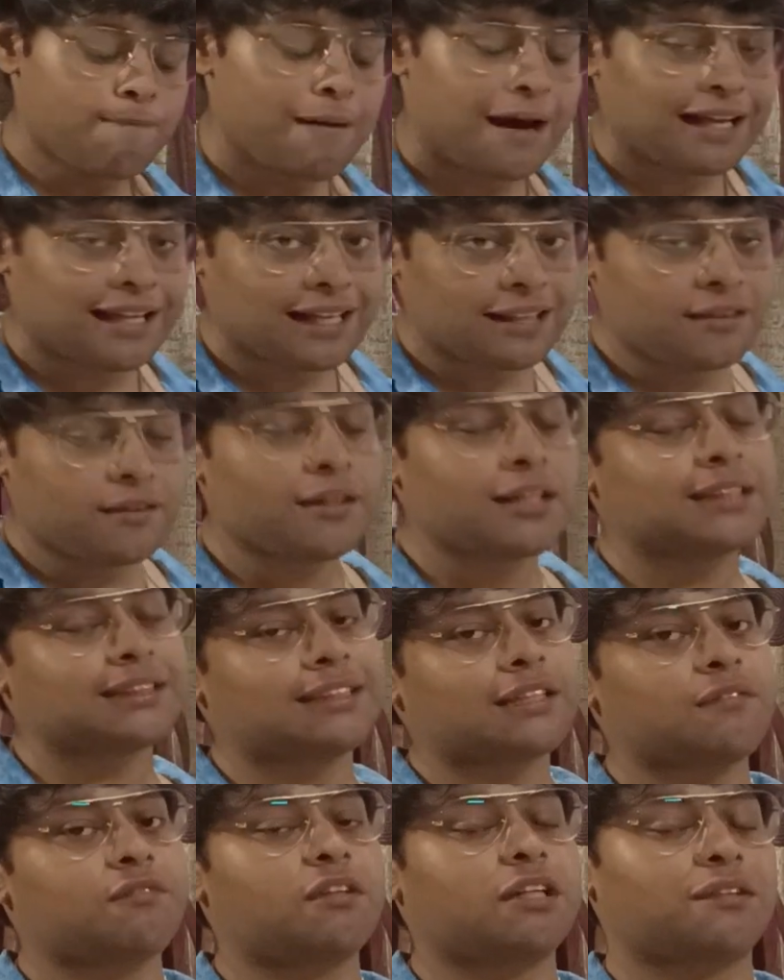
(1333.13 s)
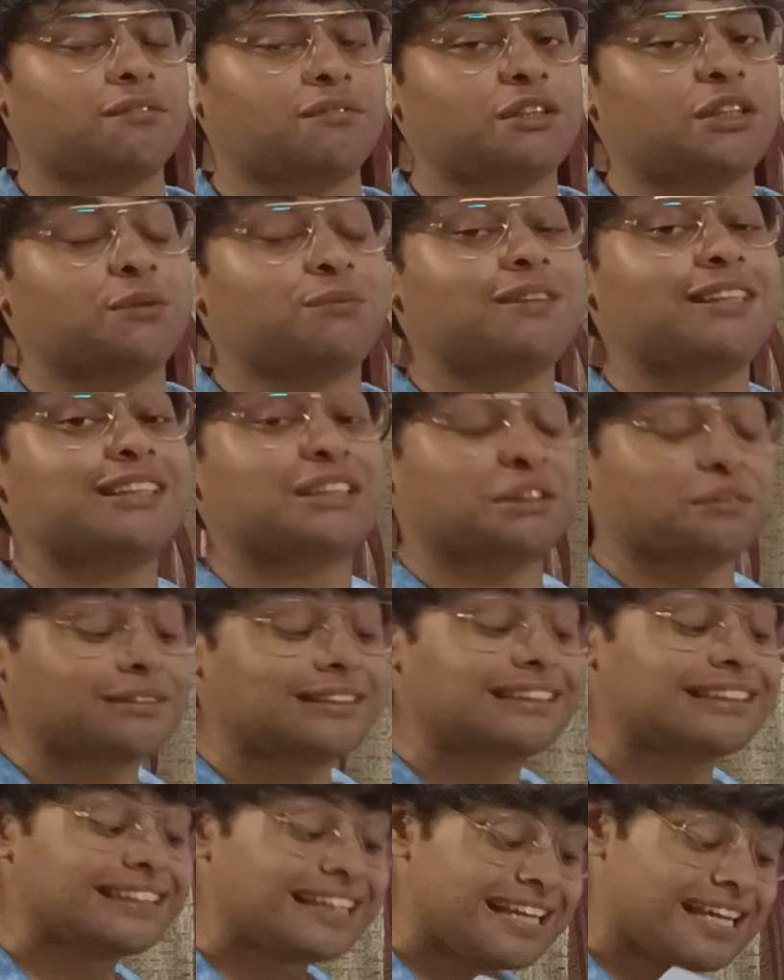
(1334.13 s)
Paraître is the verb which means
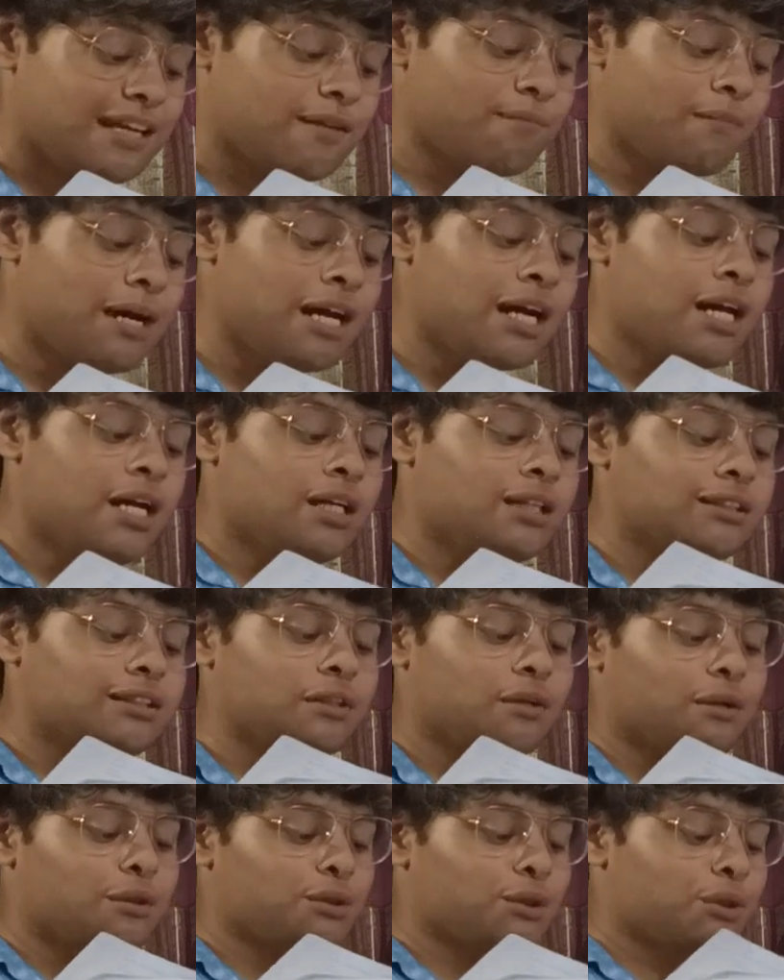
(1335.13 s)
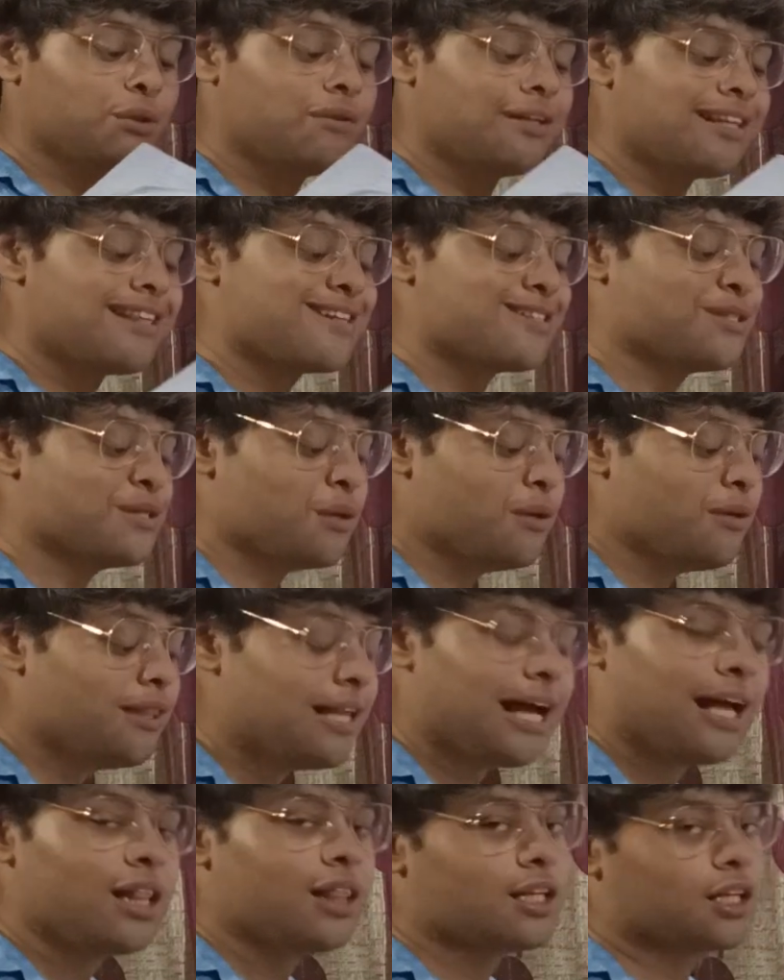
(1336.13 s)
to seem. So, aujourd'hui le
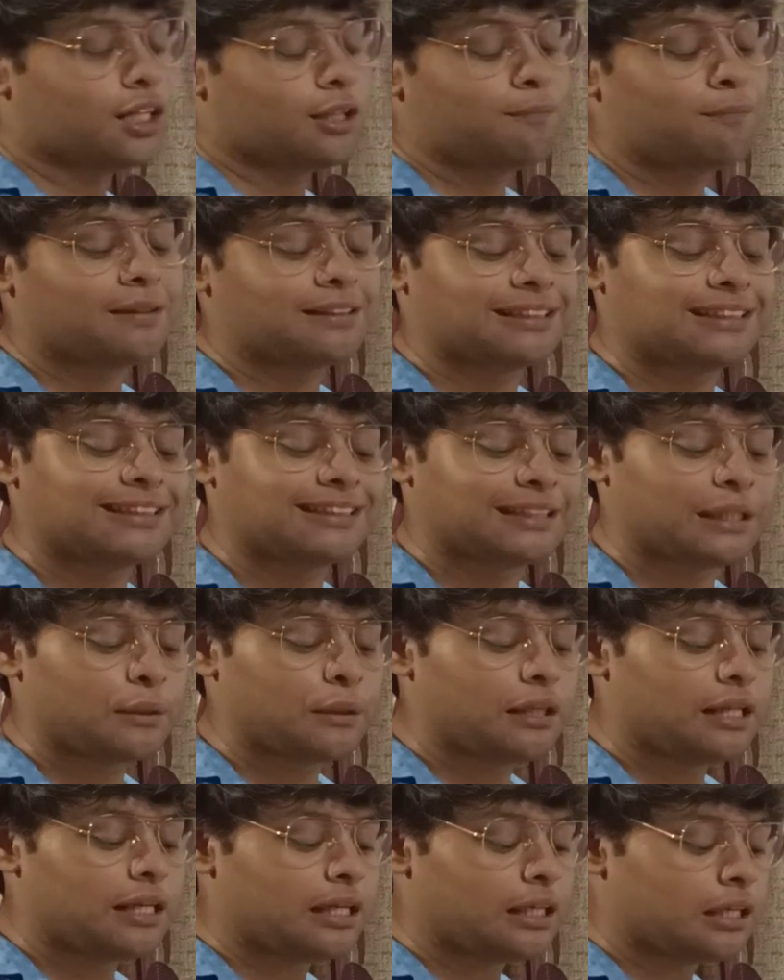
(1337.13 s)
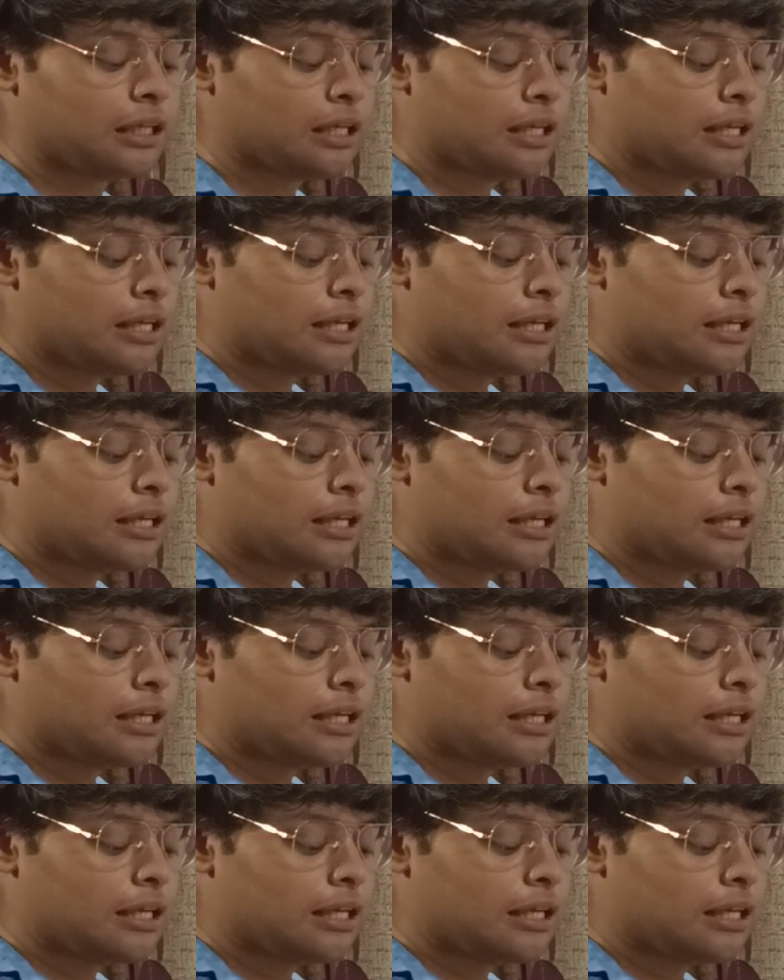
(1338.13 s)
journal, third person singular.